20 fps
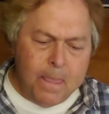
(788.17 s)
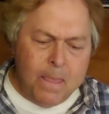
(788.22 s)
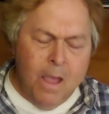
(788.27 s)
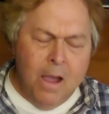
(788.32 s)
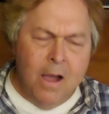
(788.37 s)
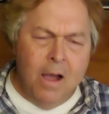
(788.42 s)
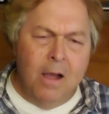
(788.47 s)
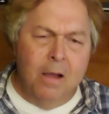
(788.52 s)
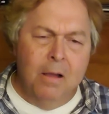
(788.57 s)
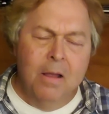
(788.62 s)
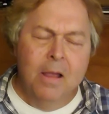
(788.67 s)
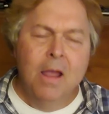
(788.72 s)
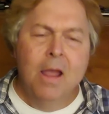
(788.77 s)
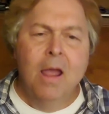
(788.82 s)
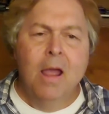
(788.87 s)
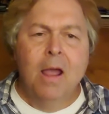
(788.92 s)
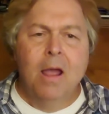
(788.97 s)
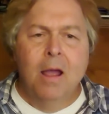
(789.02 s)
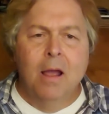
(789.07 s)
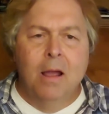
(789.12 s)

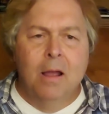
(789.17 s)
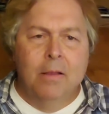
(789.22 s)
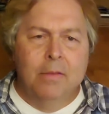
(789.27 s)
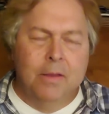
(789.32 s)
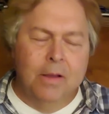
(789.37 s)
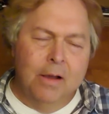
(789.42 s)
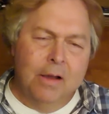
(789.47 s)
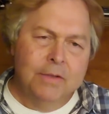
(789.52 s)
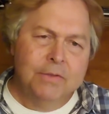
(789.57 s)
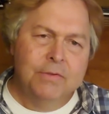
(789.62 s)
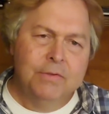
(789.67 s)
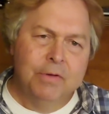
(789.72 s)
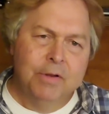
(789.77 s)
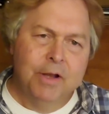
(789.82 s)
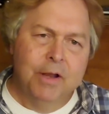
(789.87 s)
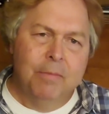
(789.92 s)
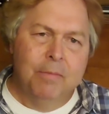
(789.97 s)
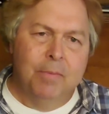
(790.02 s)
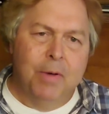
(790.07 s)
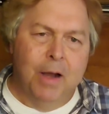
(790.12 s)
The Austrian
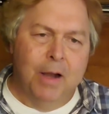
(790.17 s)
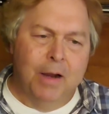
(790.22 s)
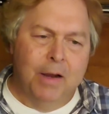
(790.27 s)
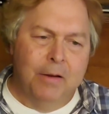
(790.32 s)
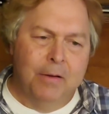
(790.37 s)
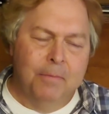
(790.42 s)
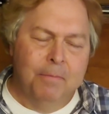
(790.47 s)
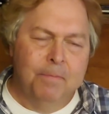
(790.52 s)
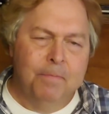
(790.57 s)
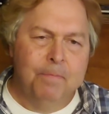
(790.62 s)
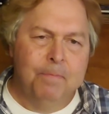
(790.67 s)
Empire,